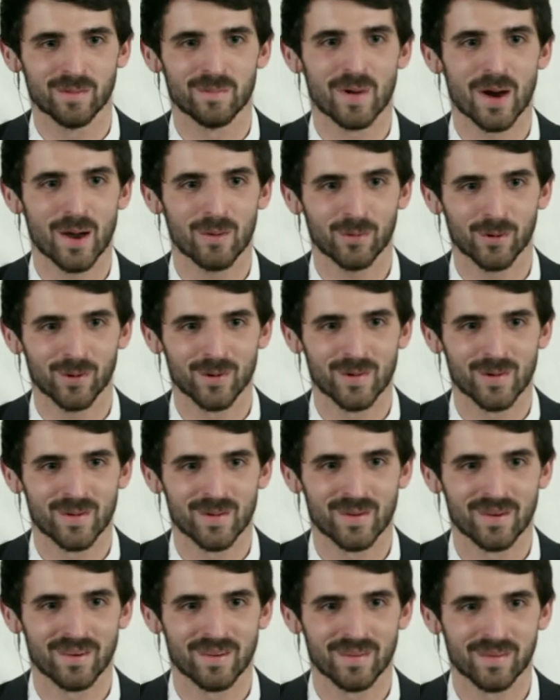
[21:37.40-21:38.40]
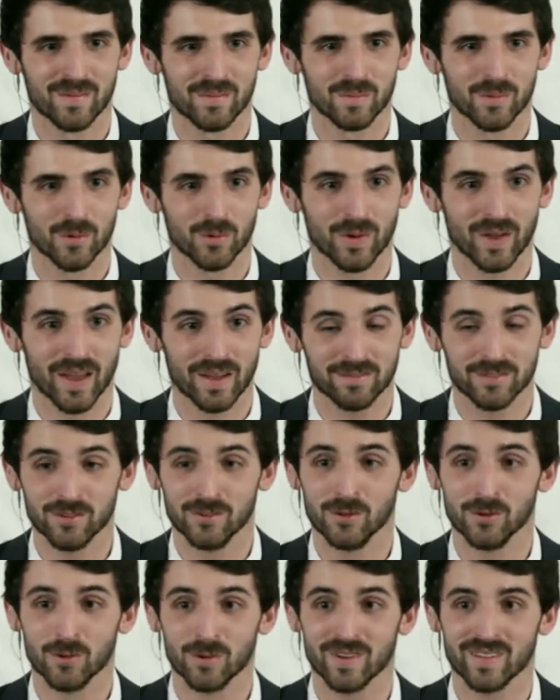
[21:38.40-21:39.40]
the Bible, but we have to
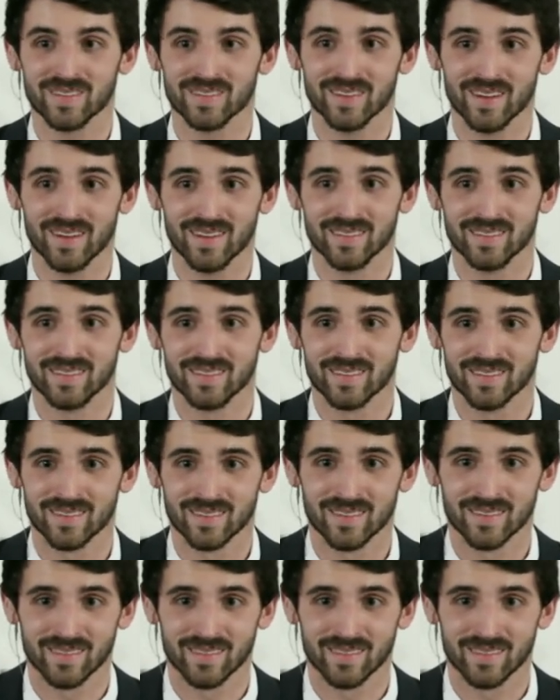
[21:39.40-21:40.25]
do what it says.